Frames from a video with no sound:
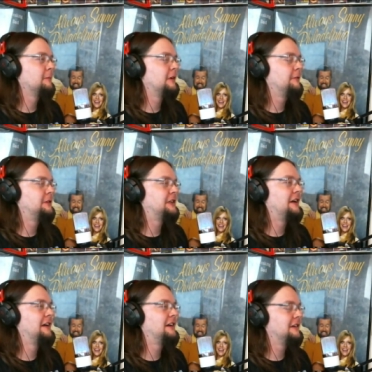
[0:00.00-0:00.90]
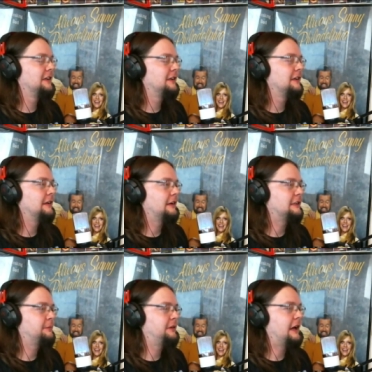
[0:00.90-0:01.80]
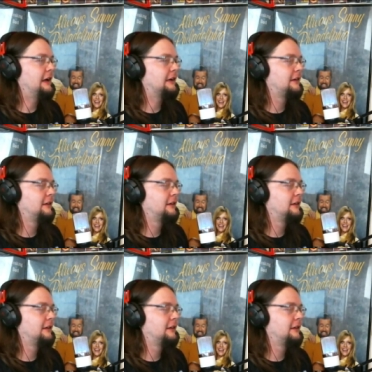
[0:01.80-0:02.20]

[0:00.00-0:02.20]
But if you sell it, it has to be taxed.